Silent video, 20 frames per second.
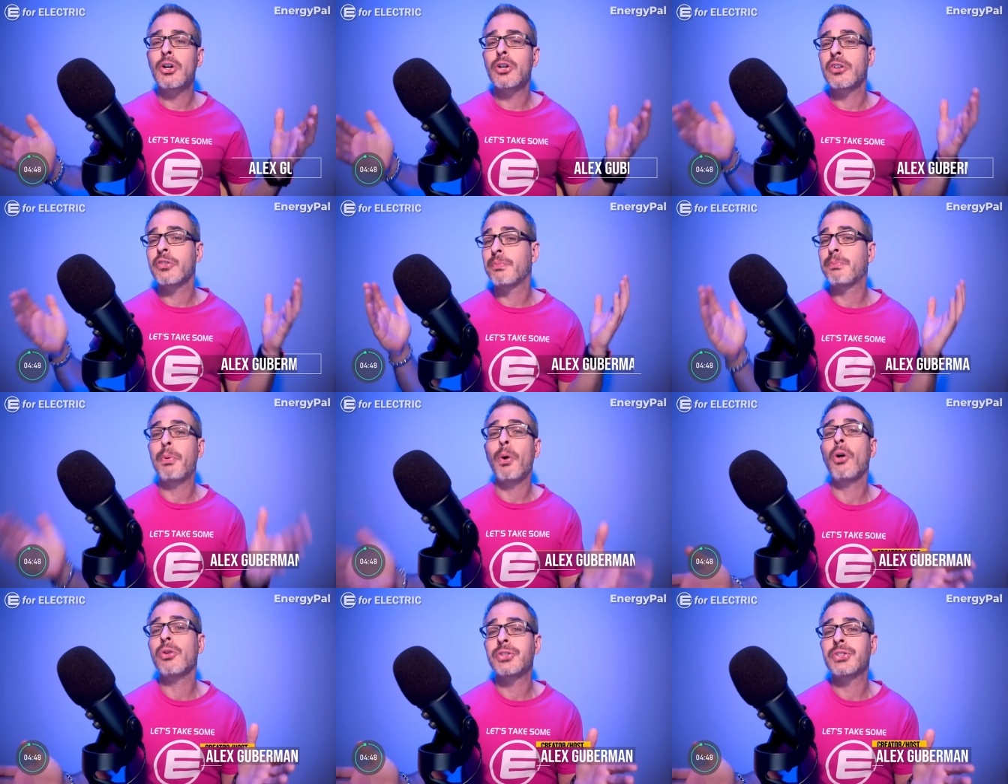heard
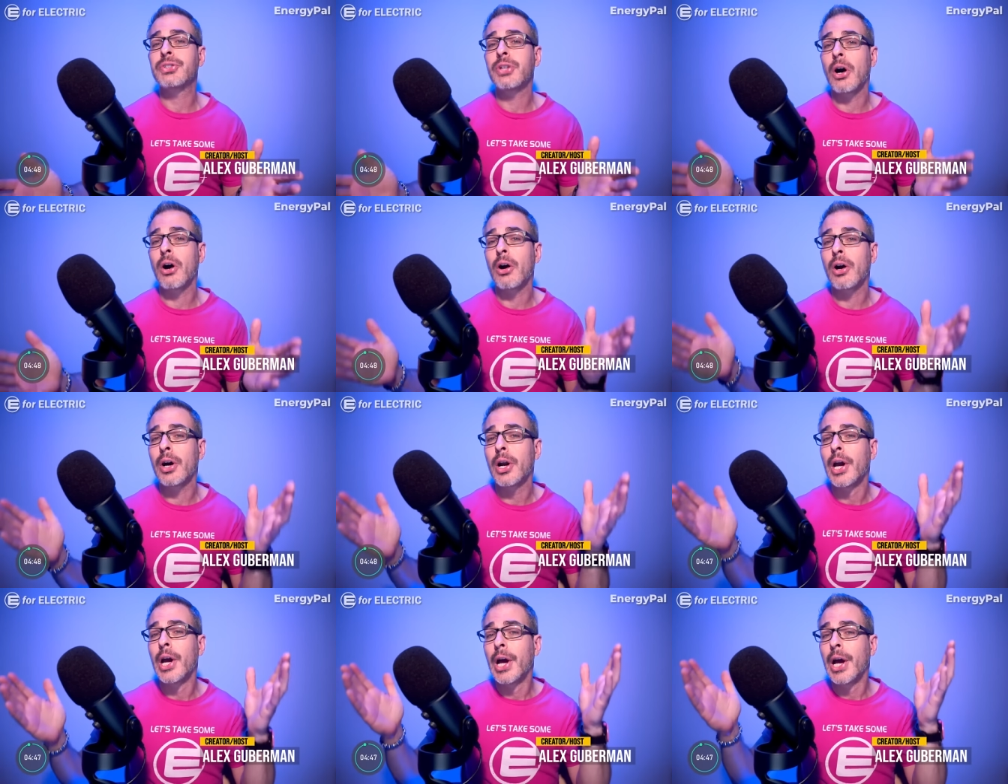of
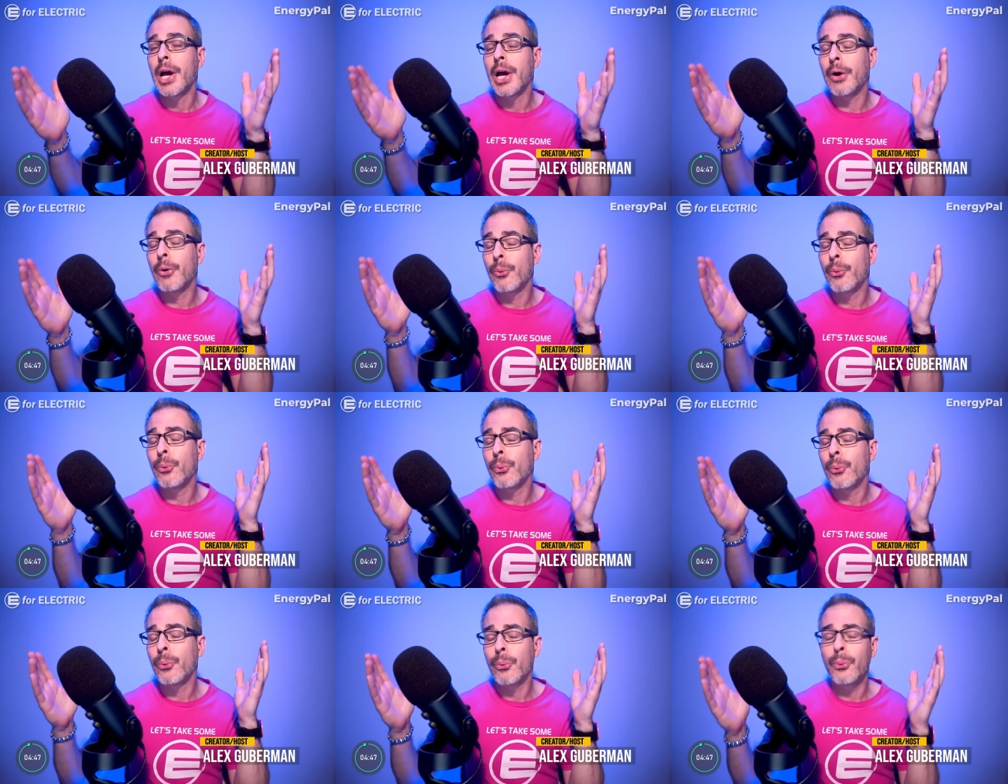Polestar, uh,
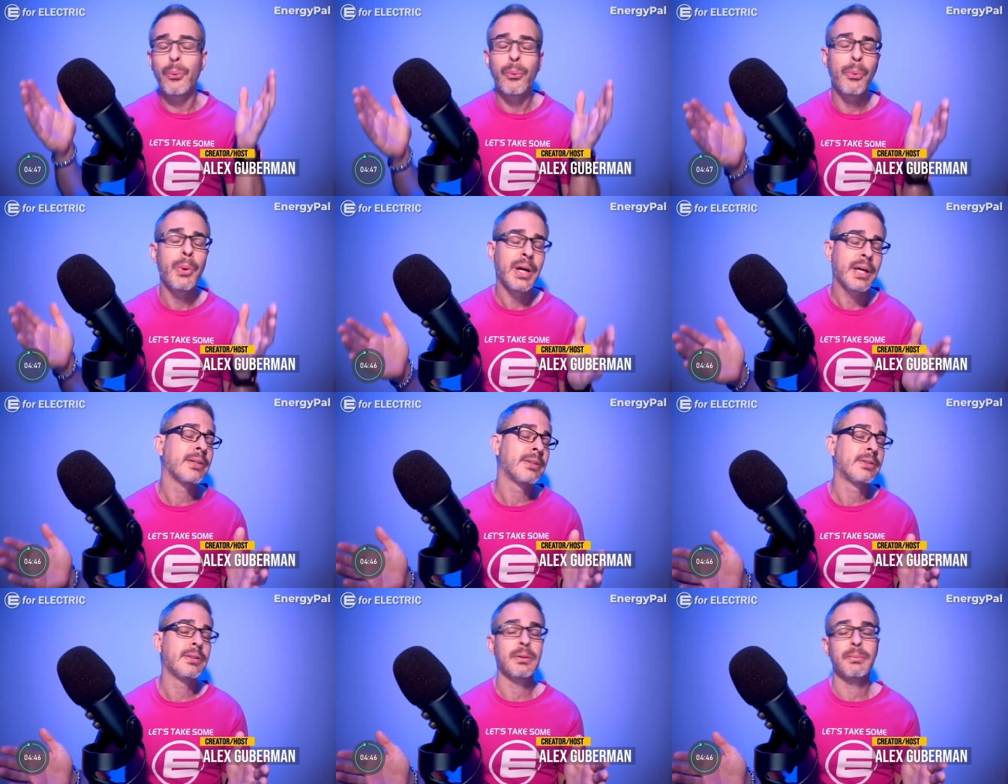we
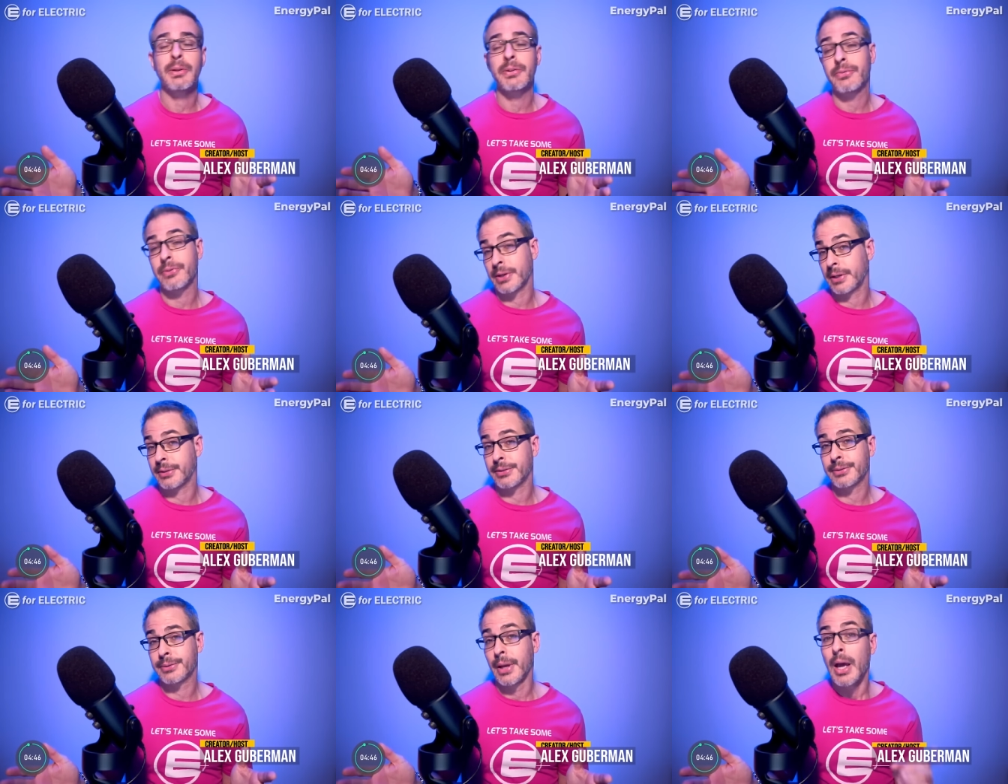can still be
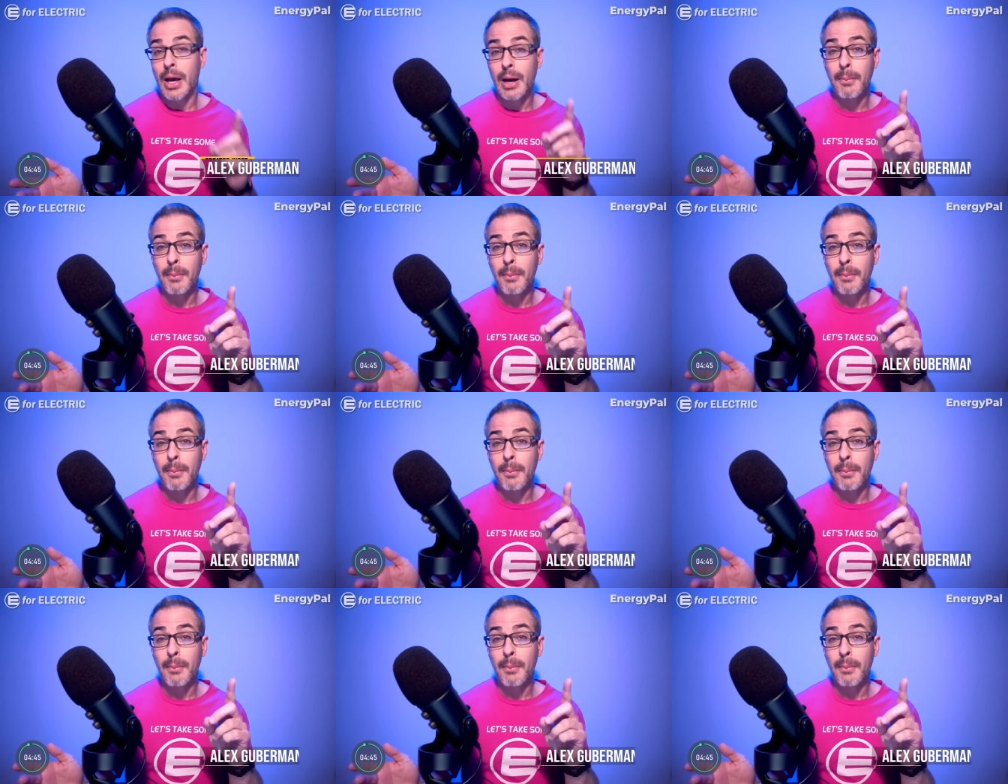friends.